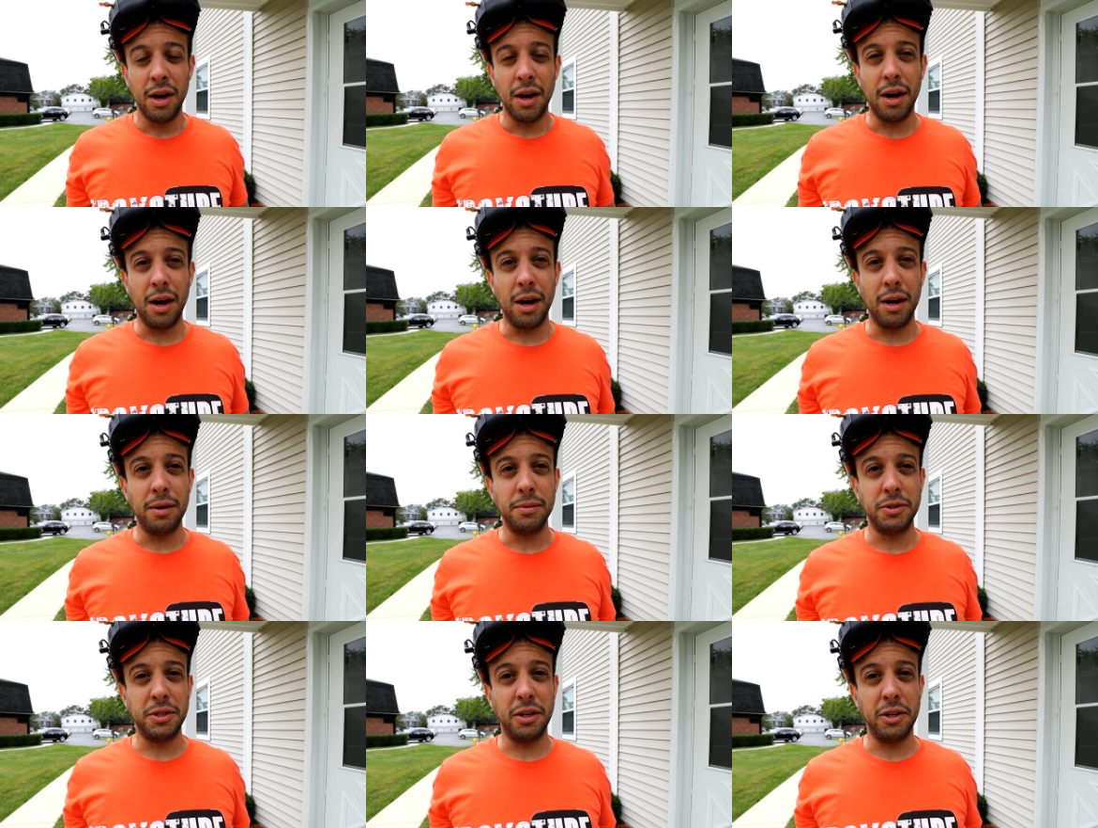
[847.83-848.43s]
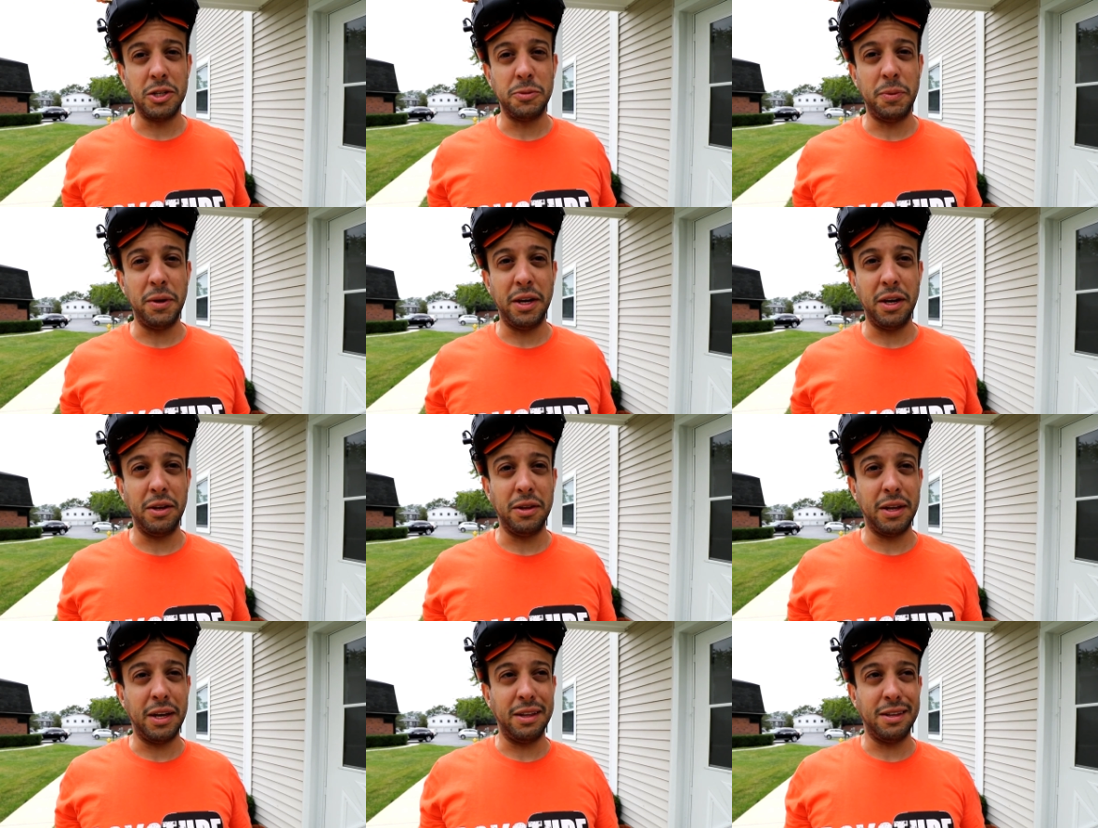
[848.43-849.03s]
Um, generally
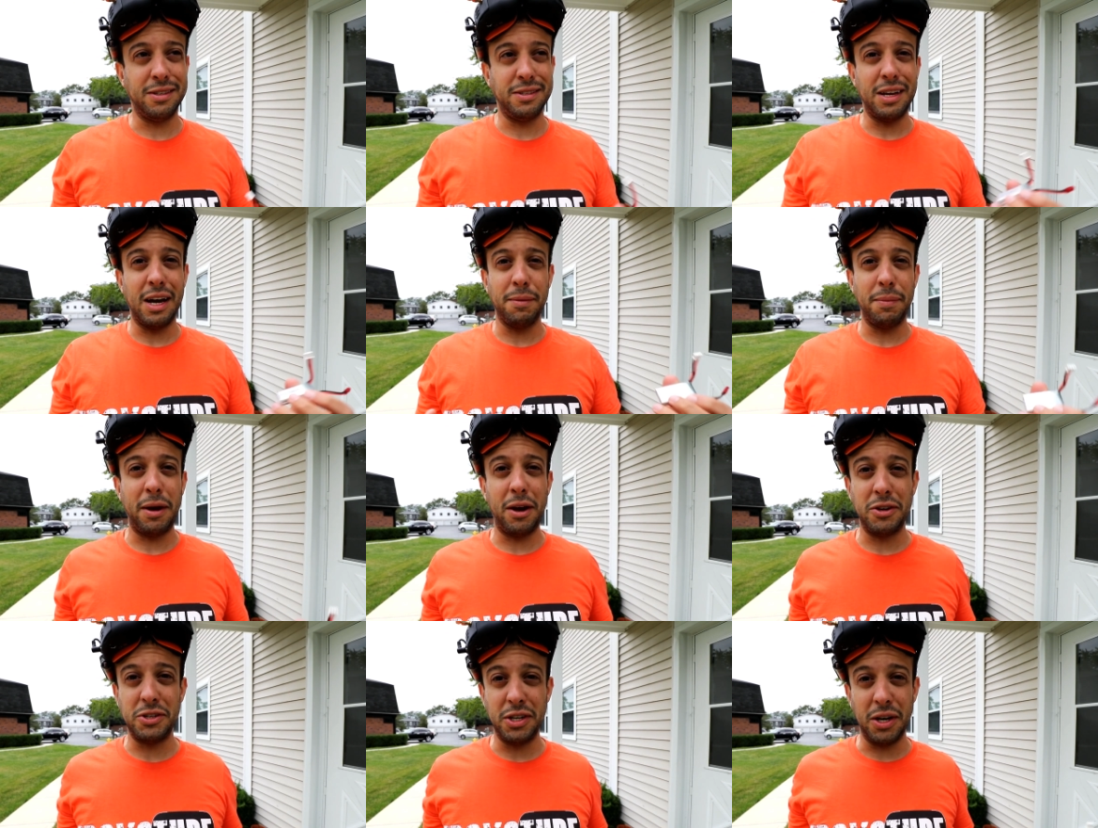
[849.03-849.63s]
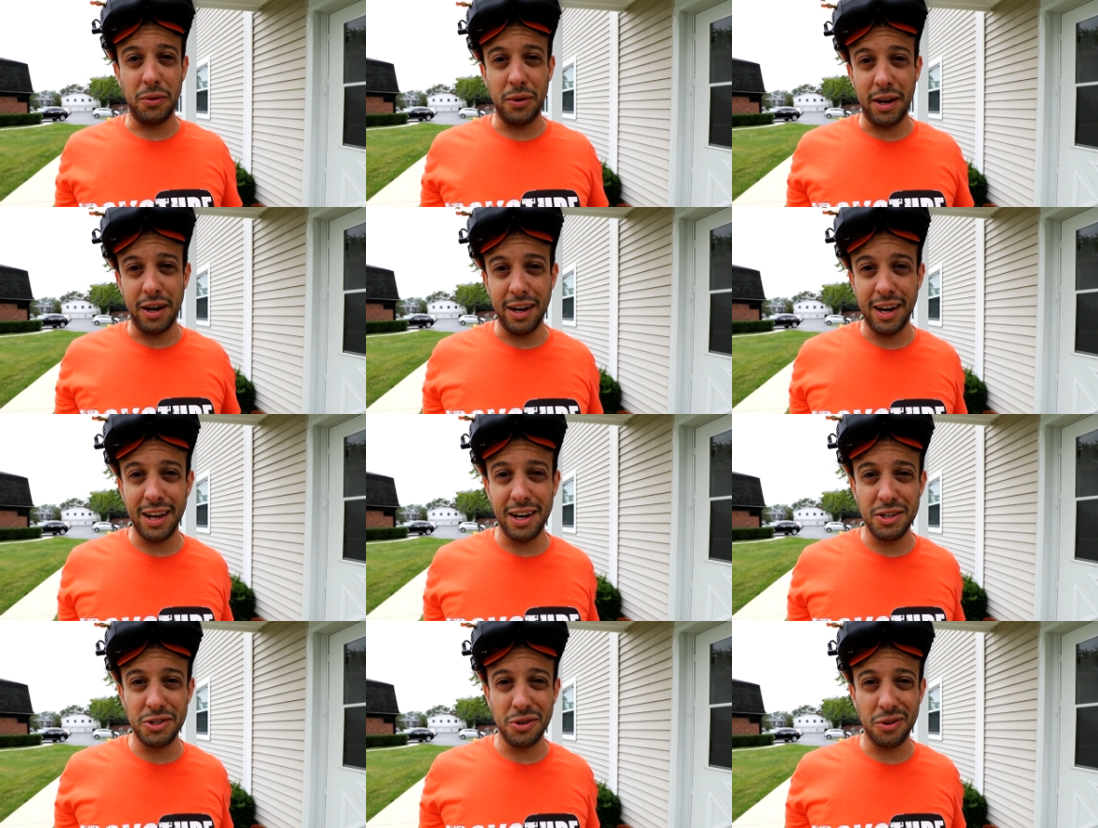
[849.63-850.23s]
speaking, like the stack batteries you get with any
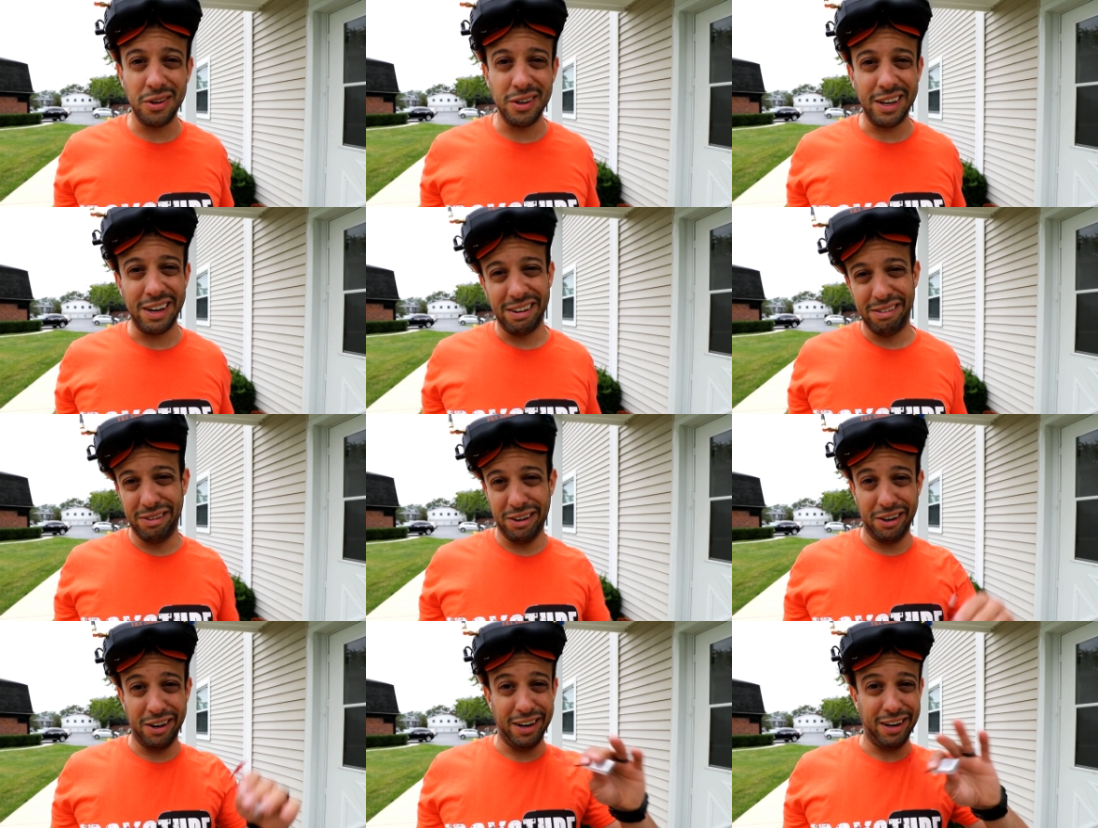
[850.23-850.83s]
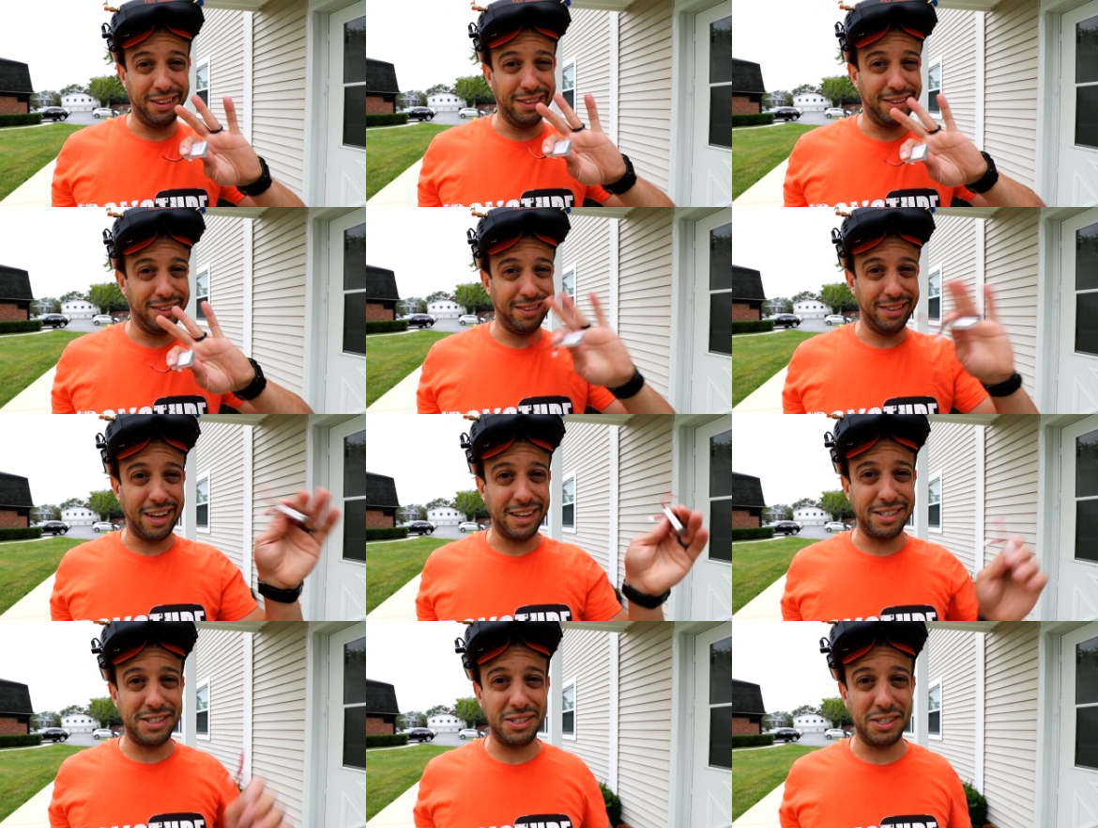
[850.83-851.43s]
kind of drone, you're like, all right,
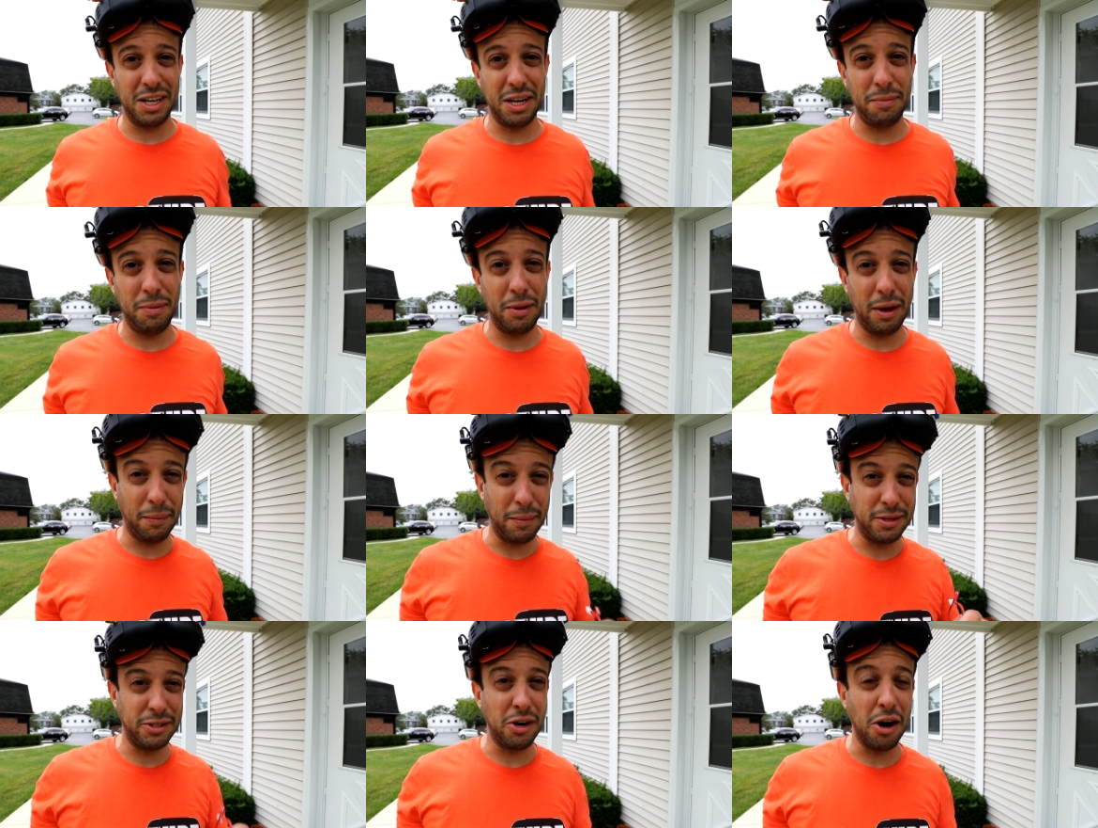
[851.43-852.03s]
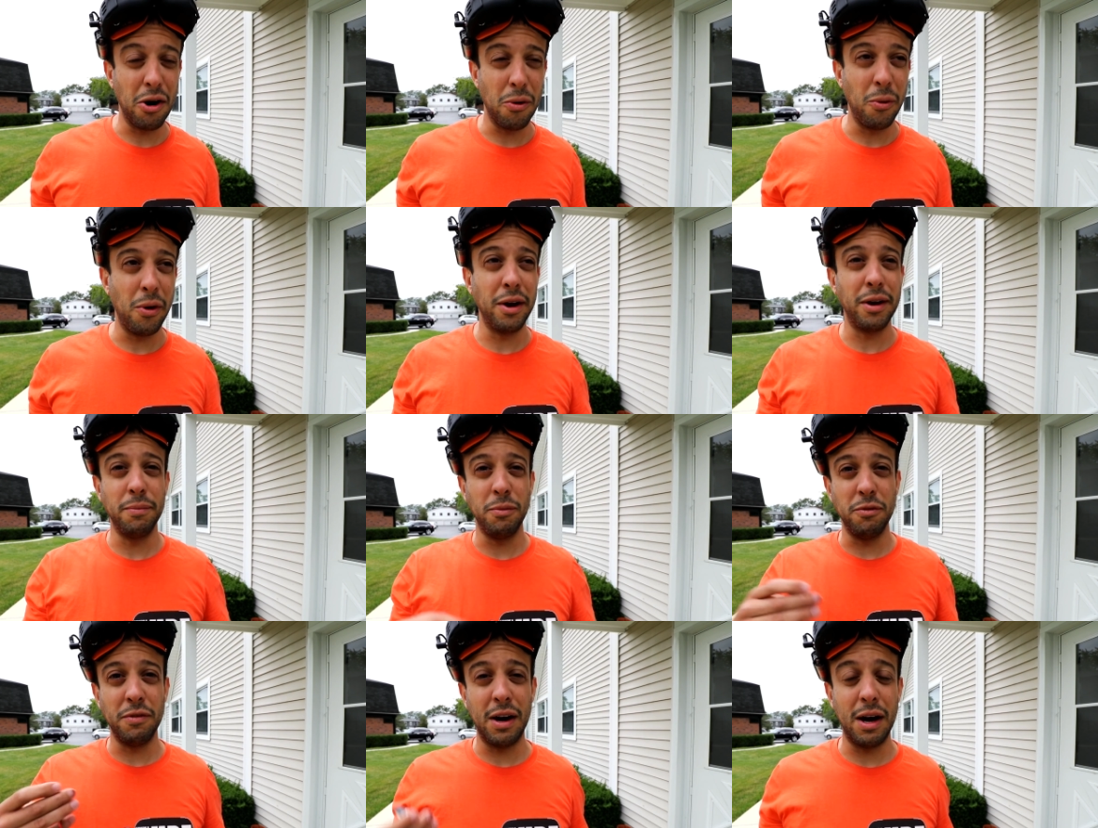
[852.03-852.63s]
that's just gonna be like my starter
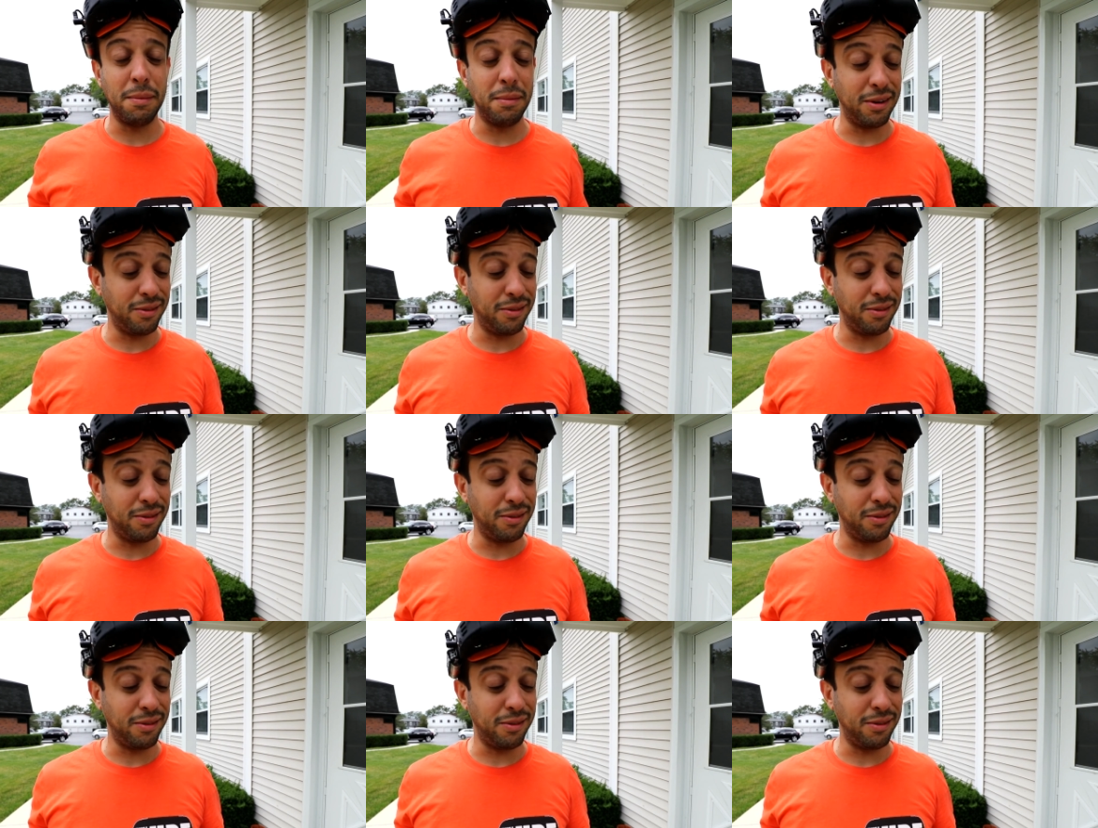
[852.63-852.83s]
one, move on.